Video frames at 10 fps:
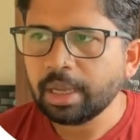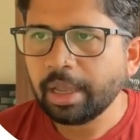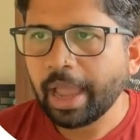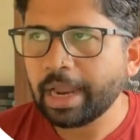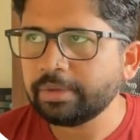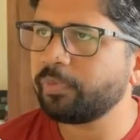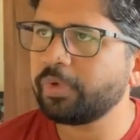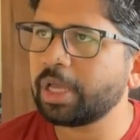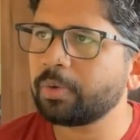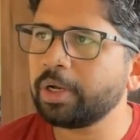And
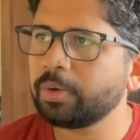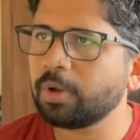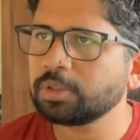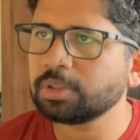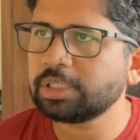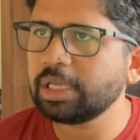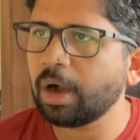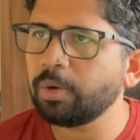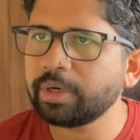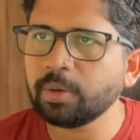we are going to also see
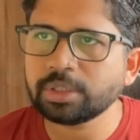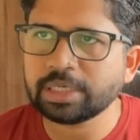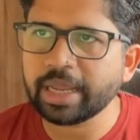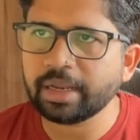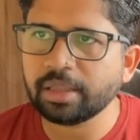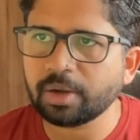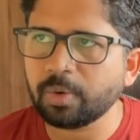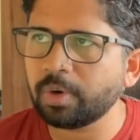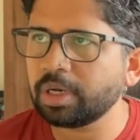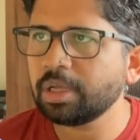how it looks like in the
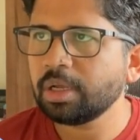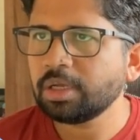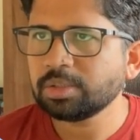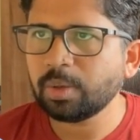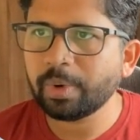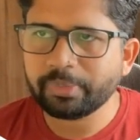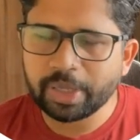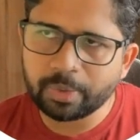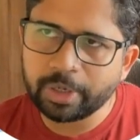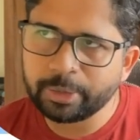code. So what we
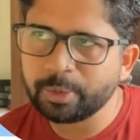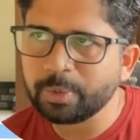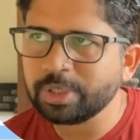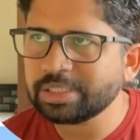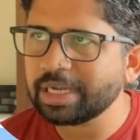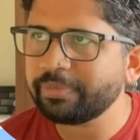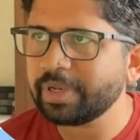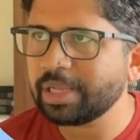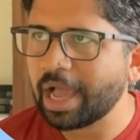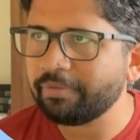are going to do is that
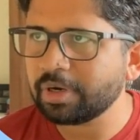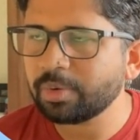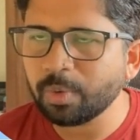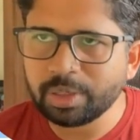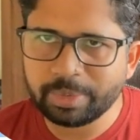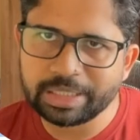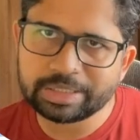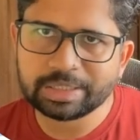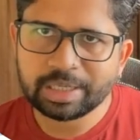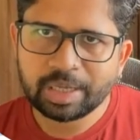we'll have a code
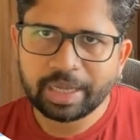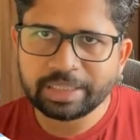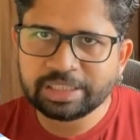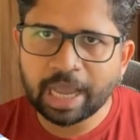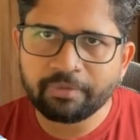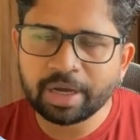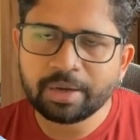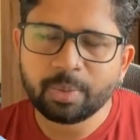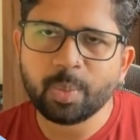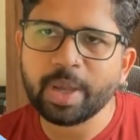base in Java
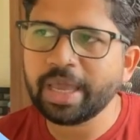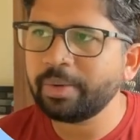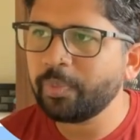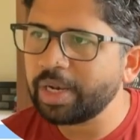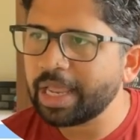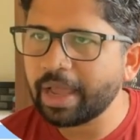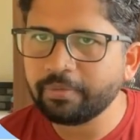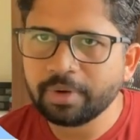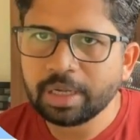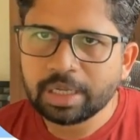where we'll
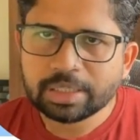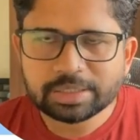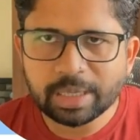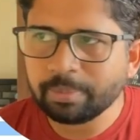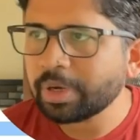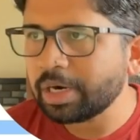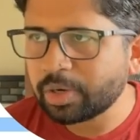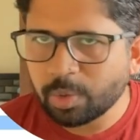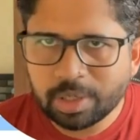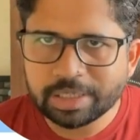have some
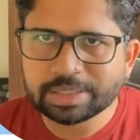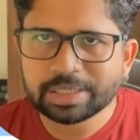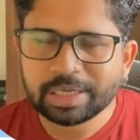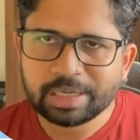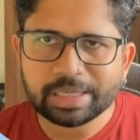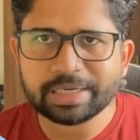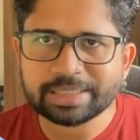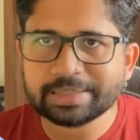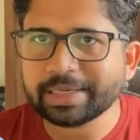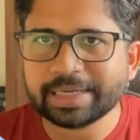controllers that
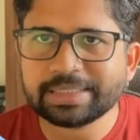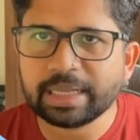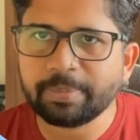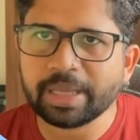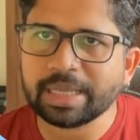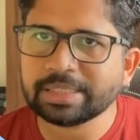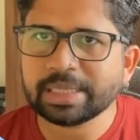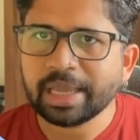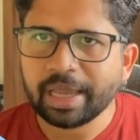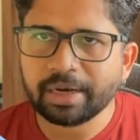is the REST APIs
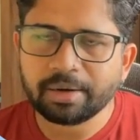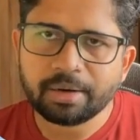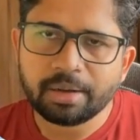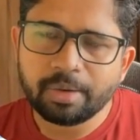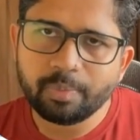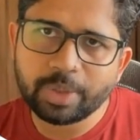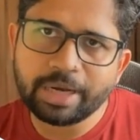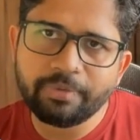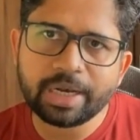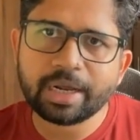and
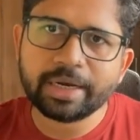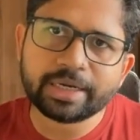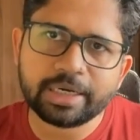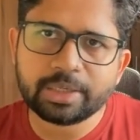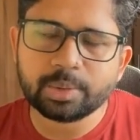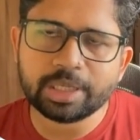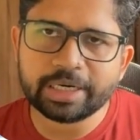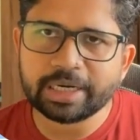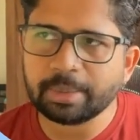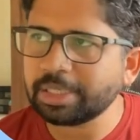then we'll connect it to the
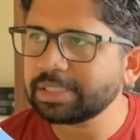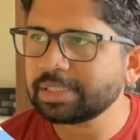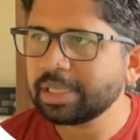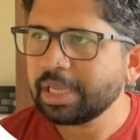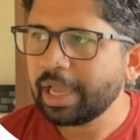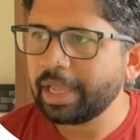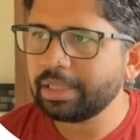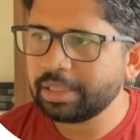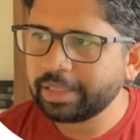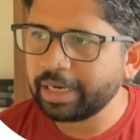database
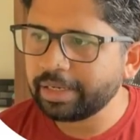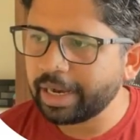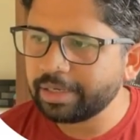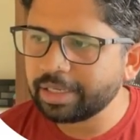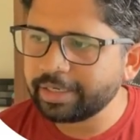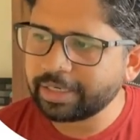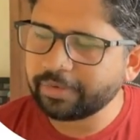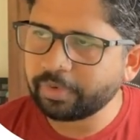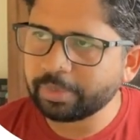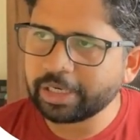and then get the data
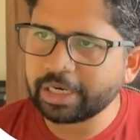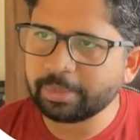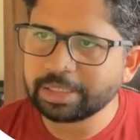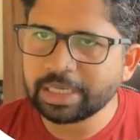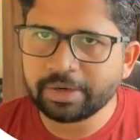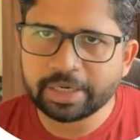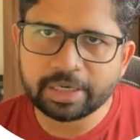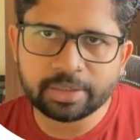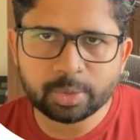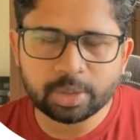from the database and
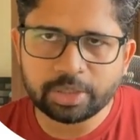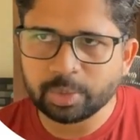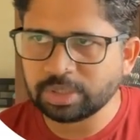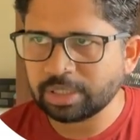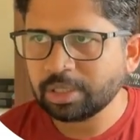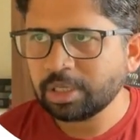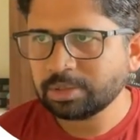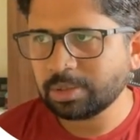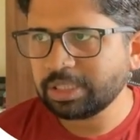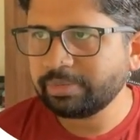return to the user.
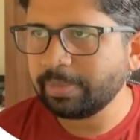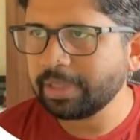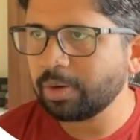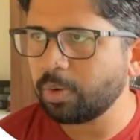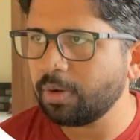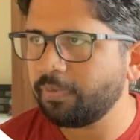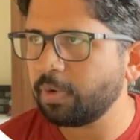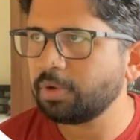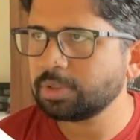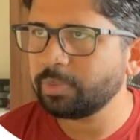So this will be the whole
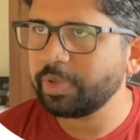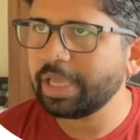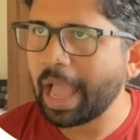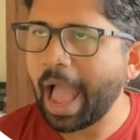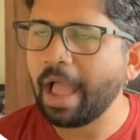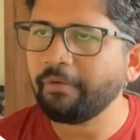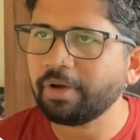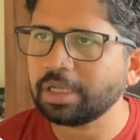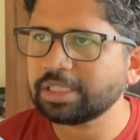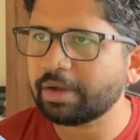flow. So we have
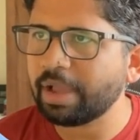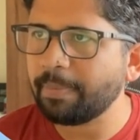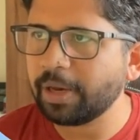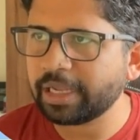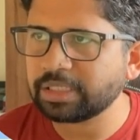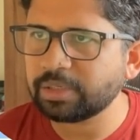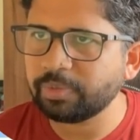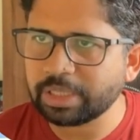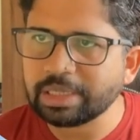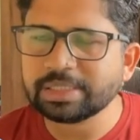a Java application
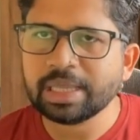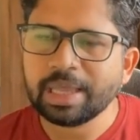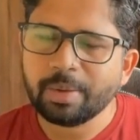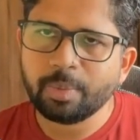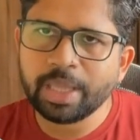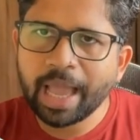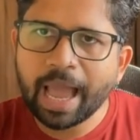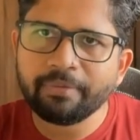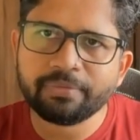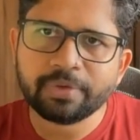with us. We
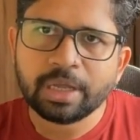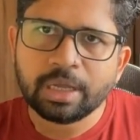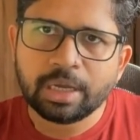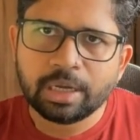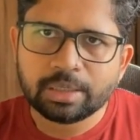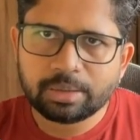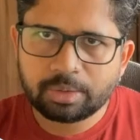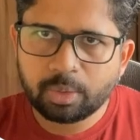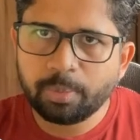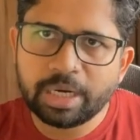have
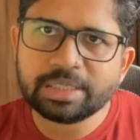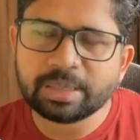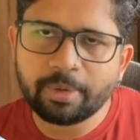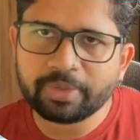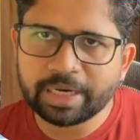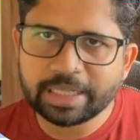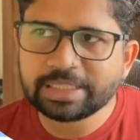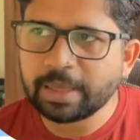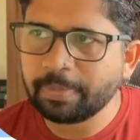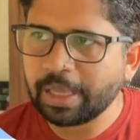to build some of the REST
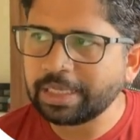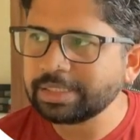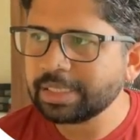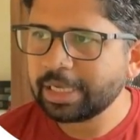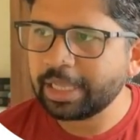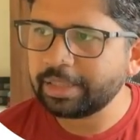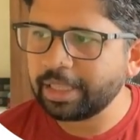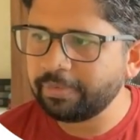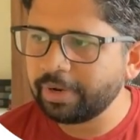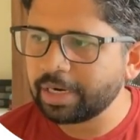APIs and
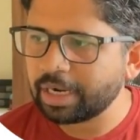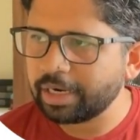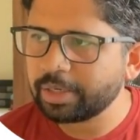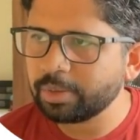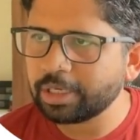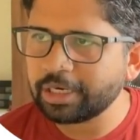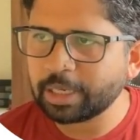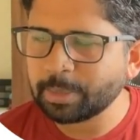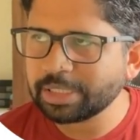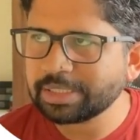then we'll connect to the
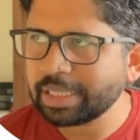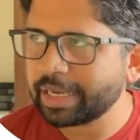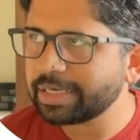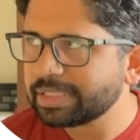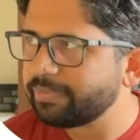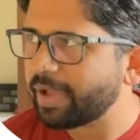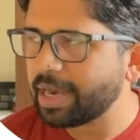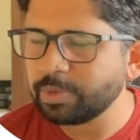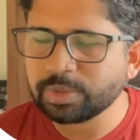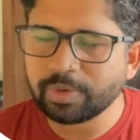database, get some
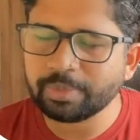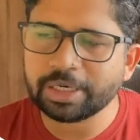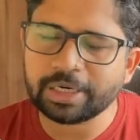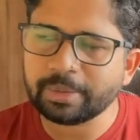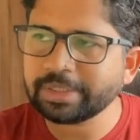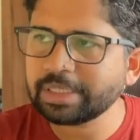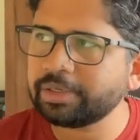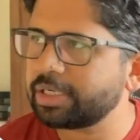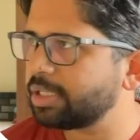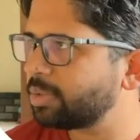values from the database and
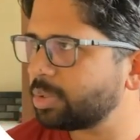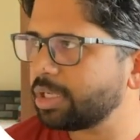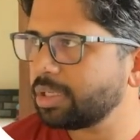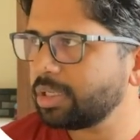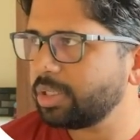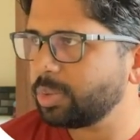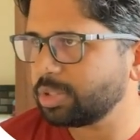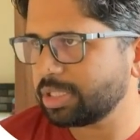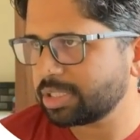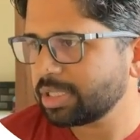return to the
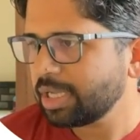users.